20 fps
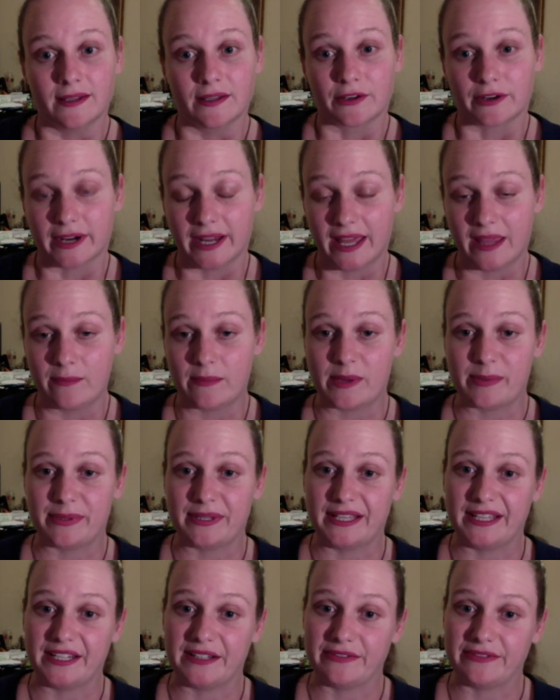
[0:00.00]
create my
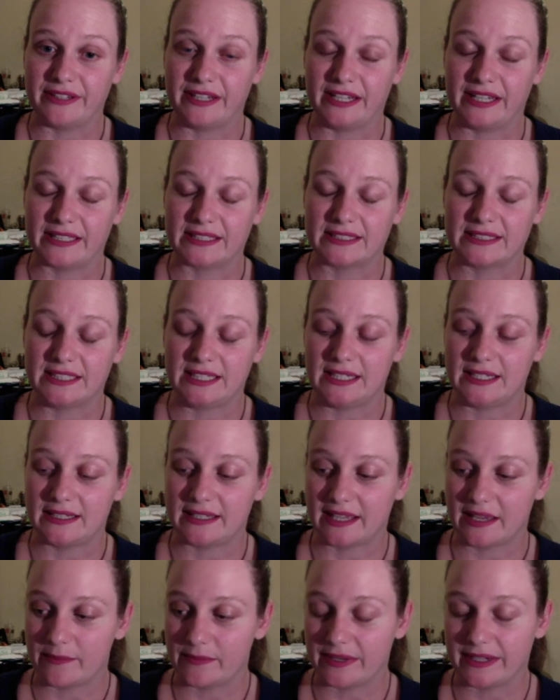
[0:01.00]
planner for next year,
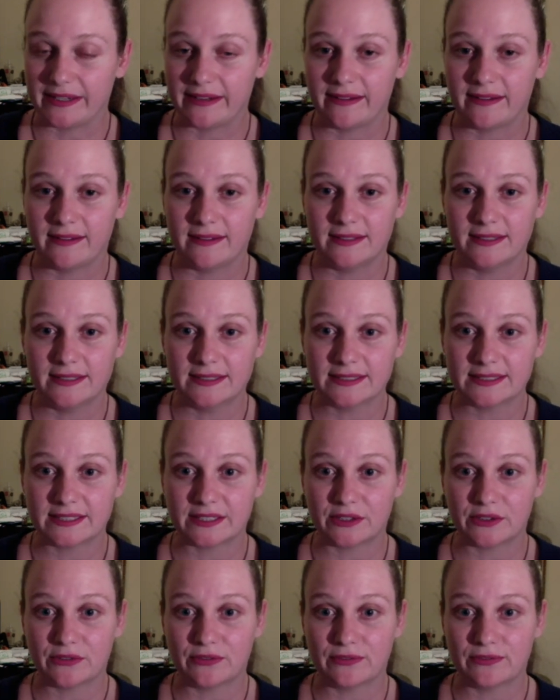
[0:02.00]
get
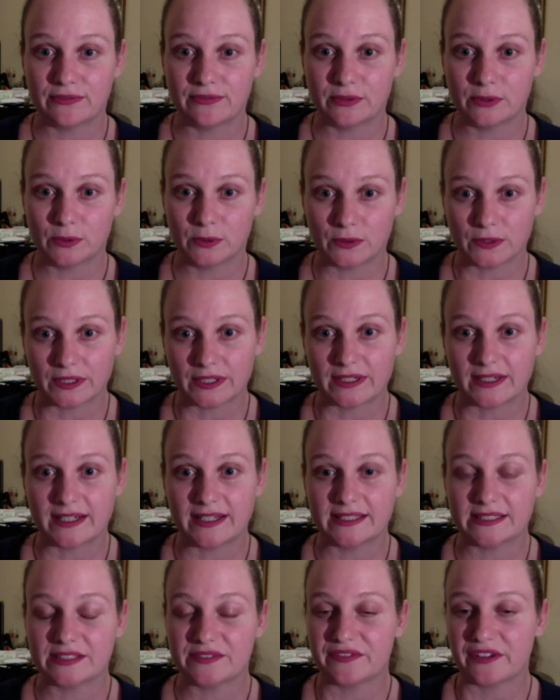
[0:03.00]
myself
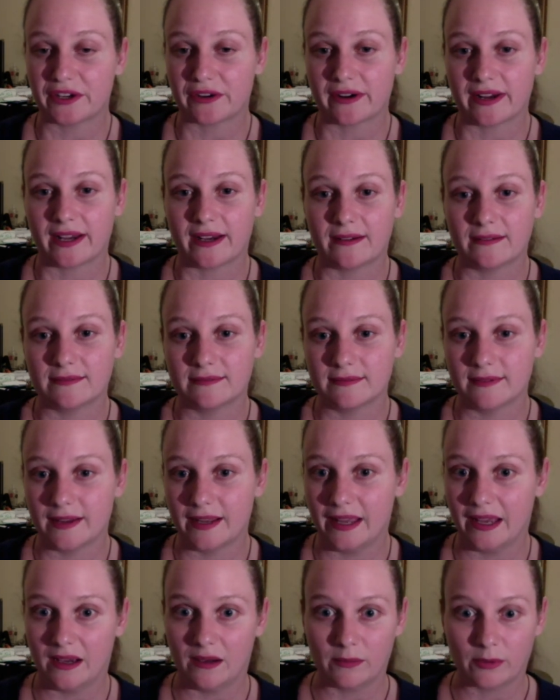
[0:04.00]
organised, figure out
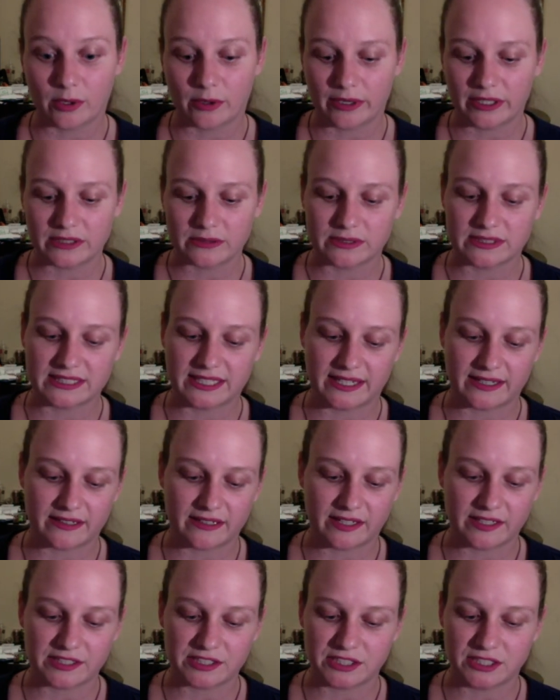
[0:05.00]
how I'm going to attack
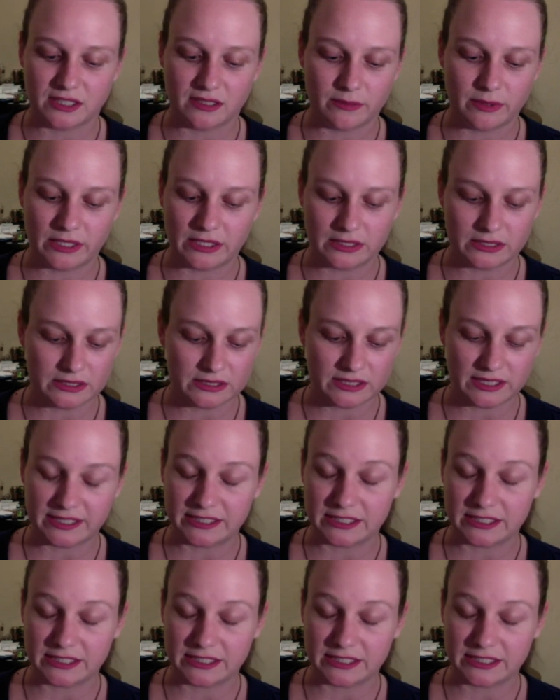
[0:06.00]
next year, because